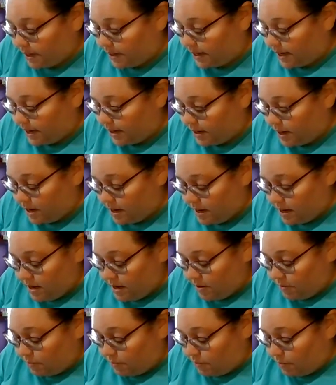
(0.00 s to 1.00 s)
Again,
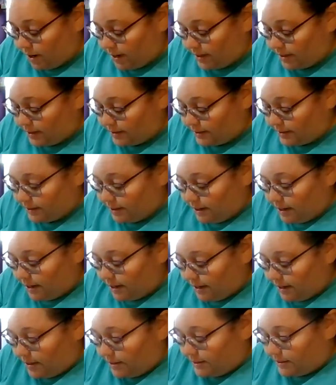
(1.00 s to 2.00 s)
right
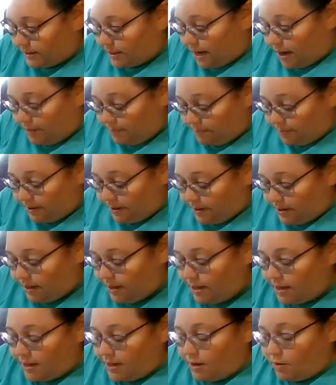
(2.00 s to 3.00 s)
side up,
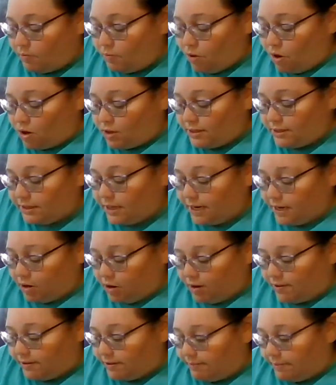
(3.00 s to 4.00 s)
wrong
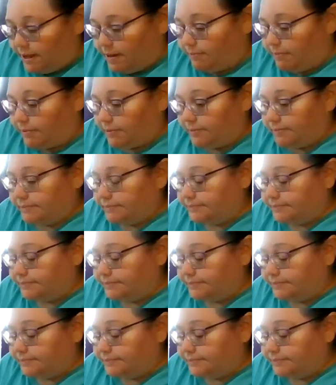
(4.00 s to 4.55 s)
side on the paper.